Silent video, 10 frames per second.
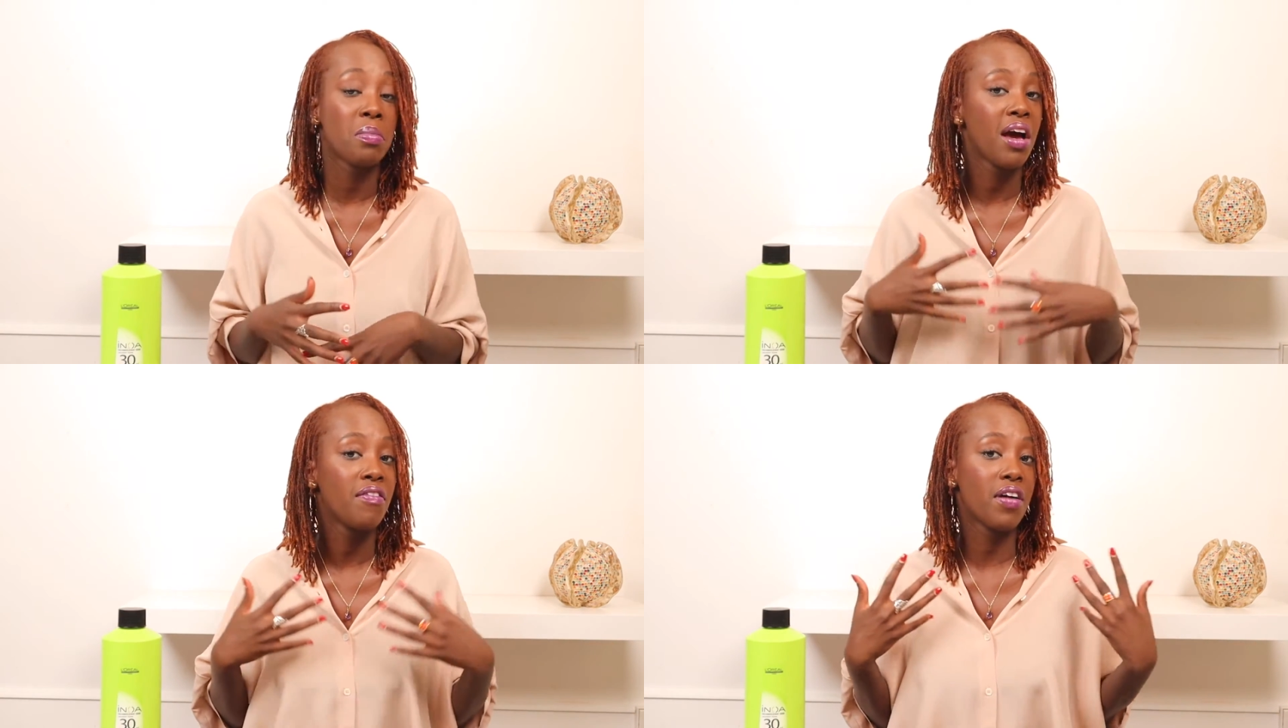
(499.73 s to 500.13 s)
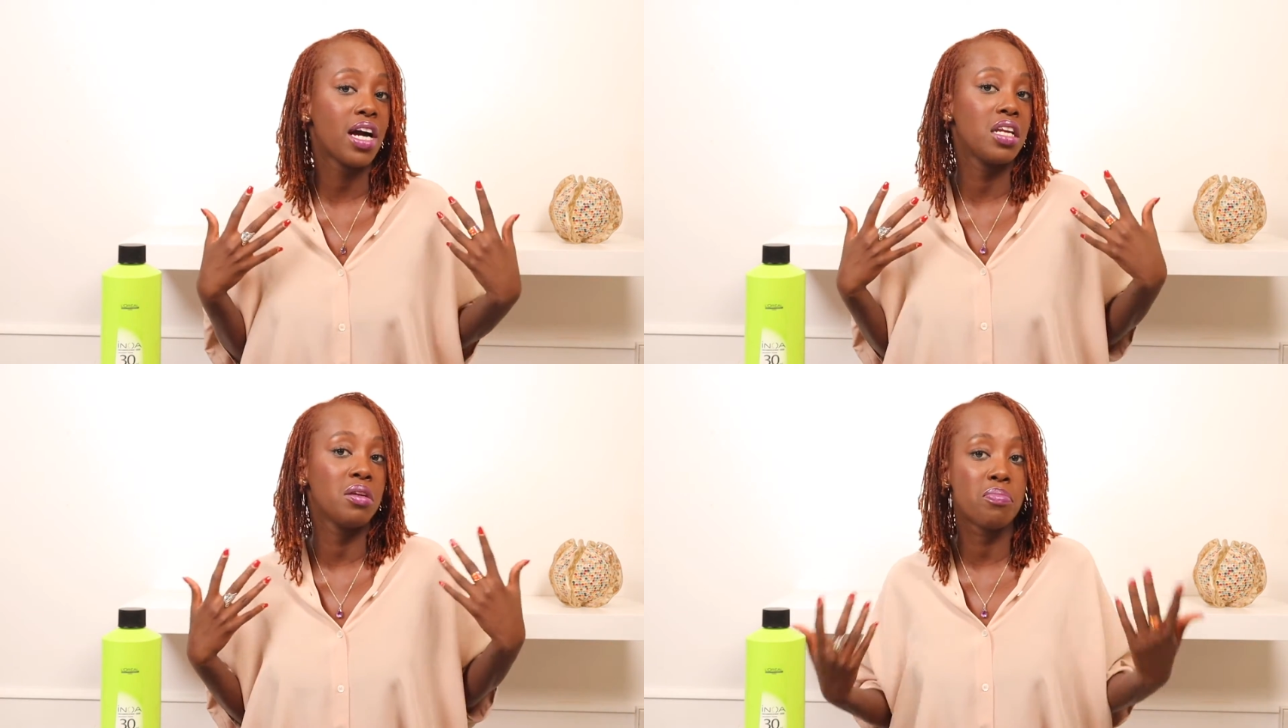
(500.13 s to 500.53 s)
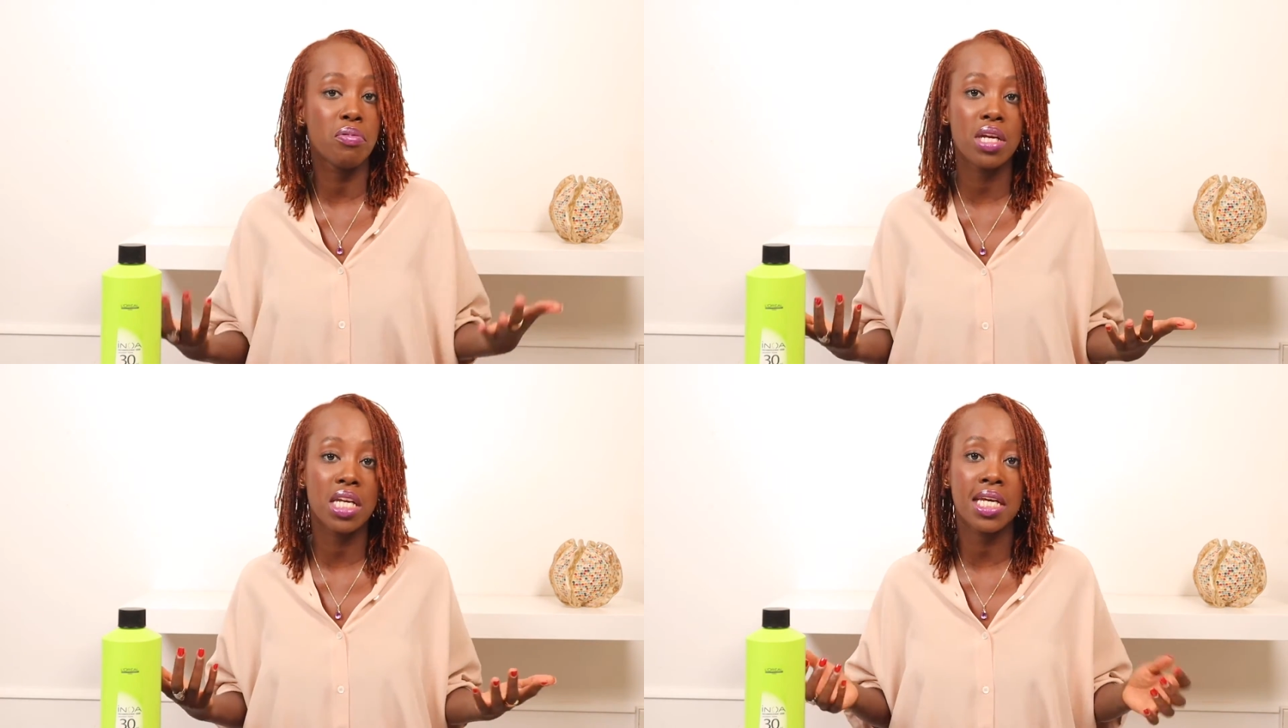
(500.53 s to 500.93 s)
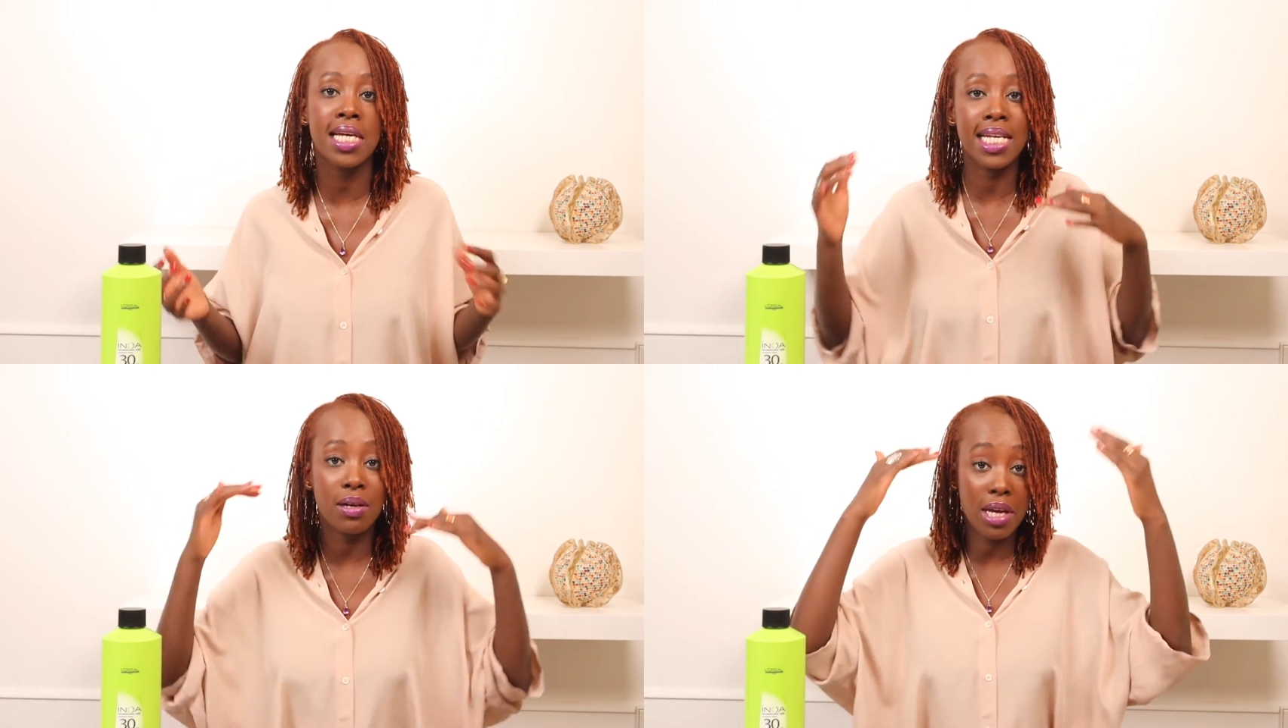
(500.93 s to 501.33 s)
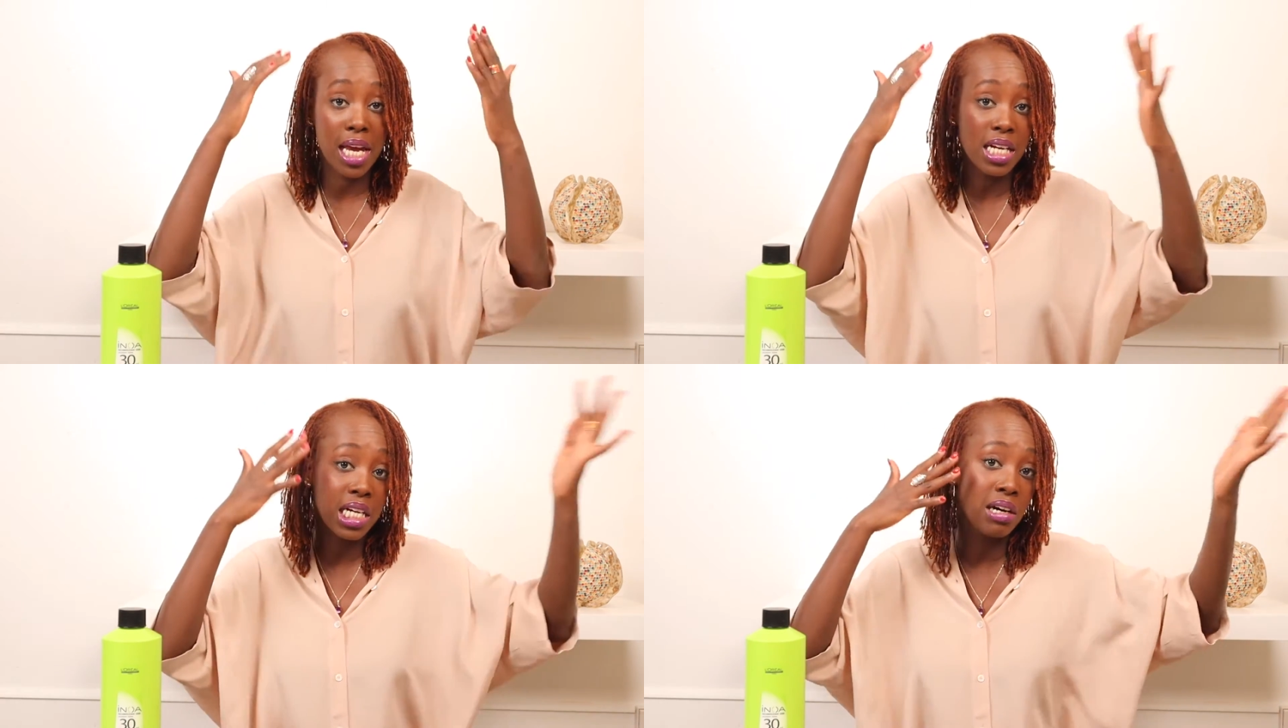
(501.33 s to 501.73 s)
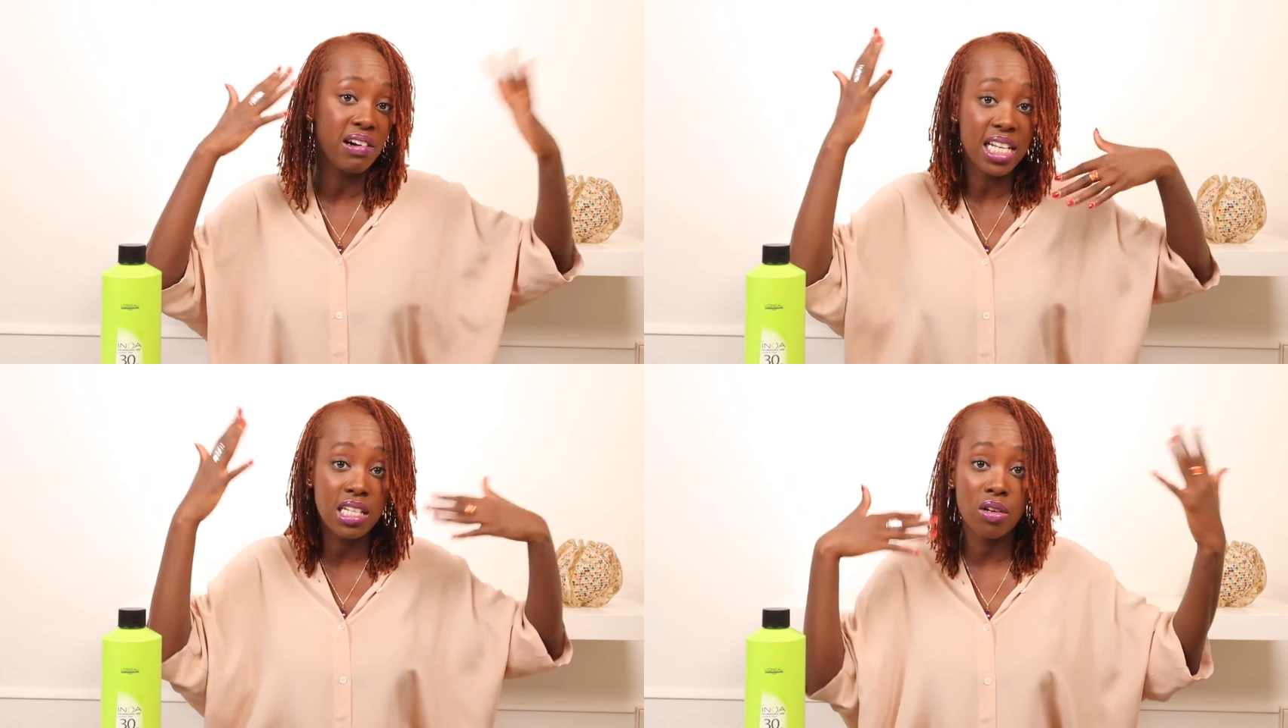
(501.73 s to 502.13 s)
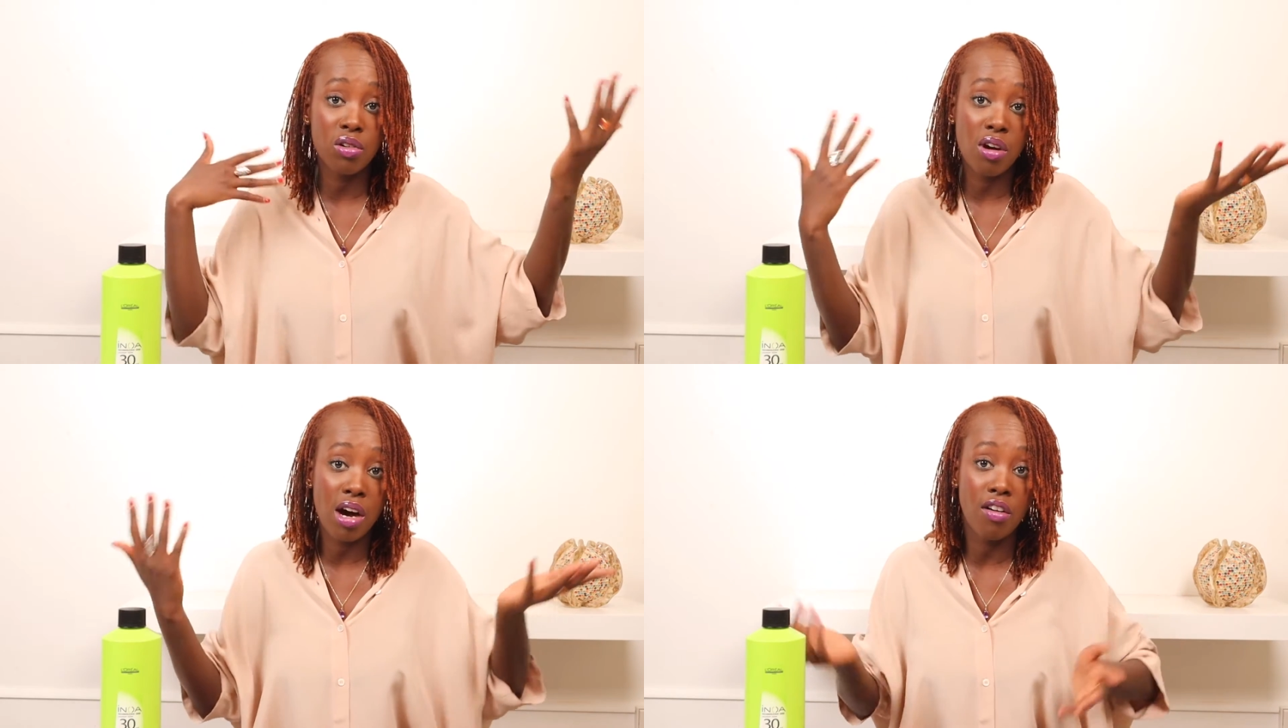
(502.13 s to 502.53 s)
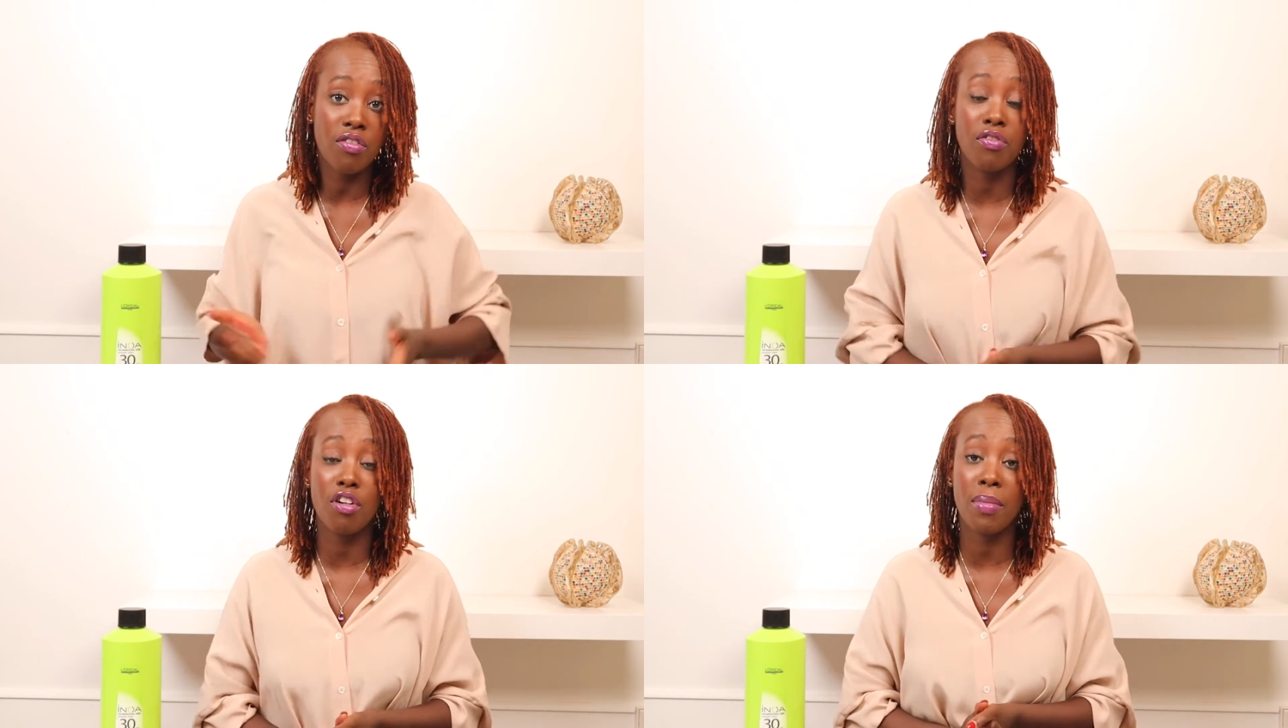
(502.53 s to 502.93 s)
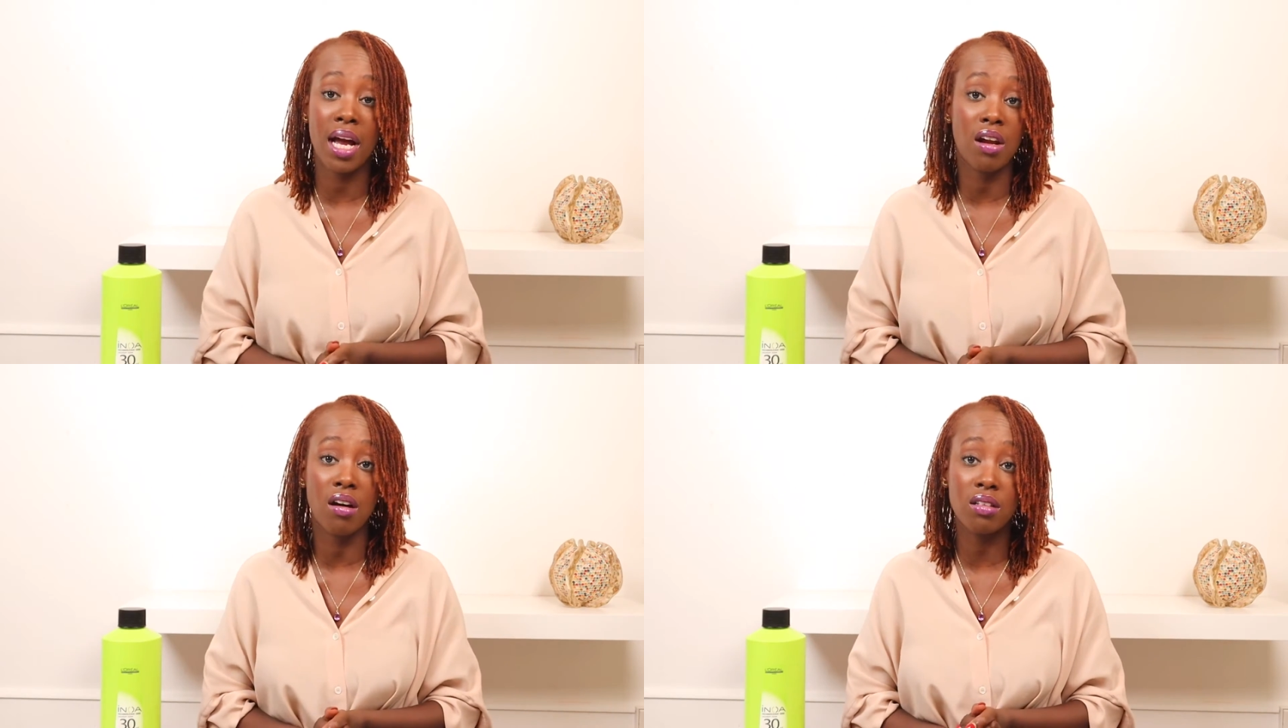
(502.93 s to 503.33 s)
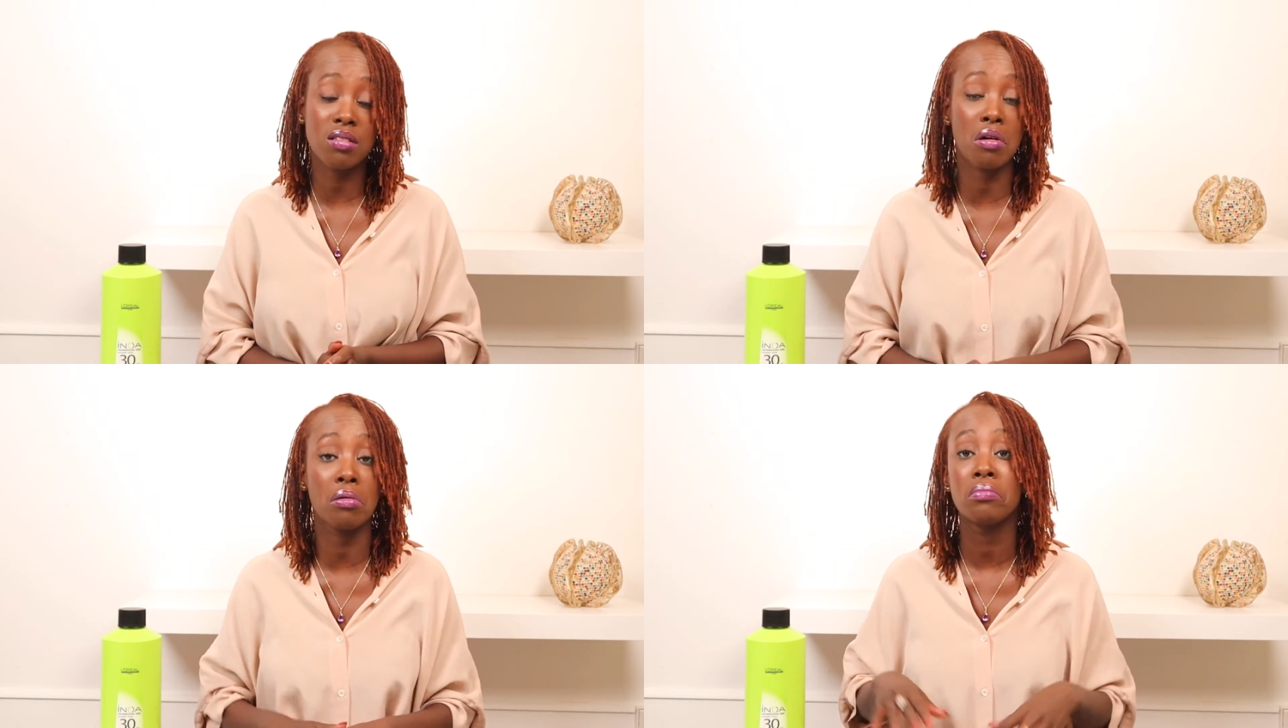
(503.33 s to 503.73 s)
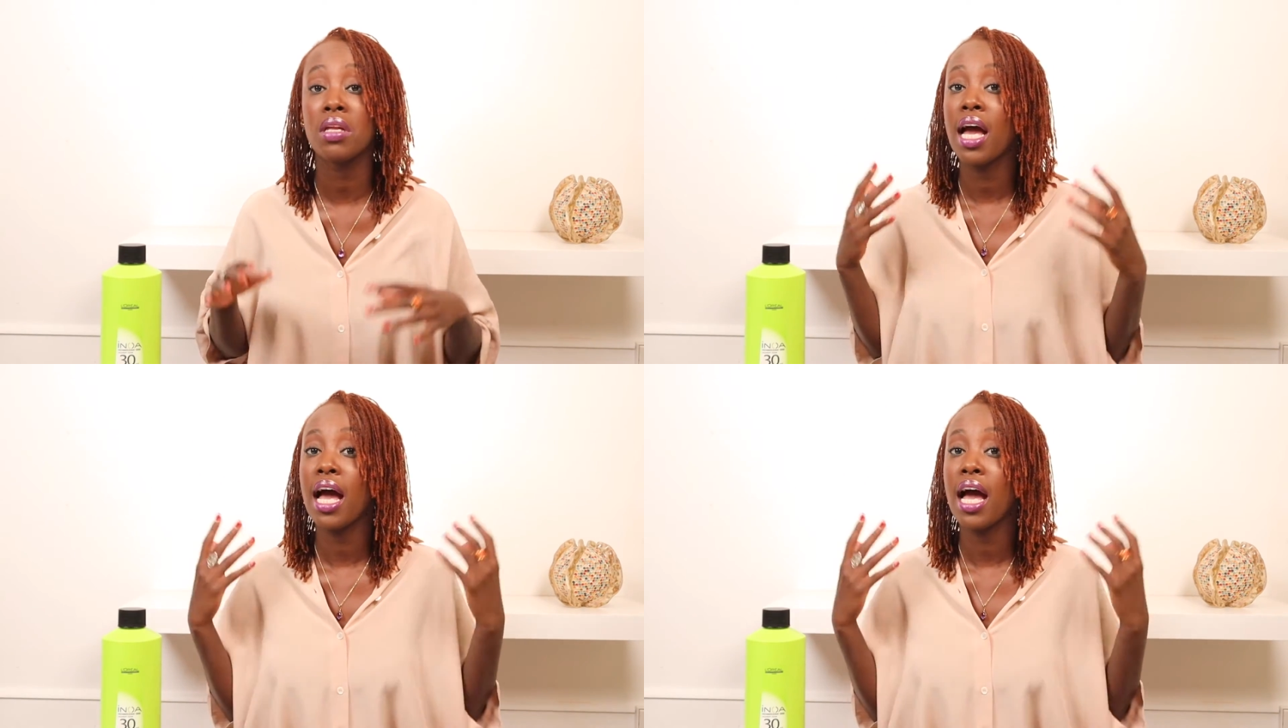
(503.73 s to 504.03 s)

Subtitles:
I find it pretty. It creates a gradient look for my locks, so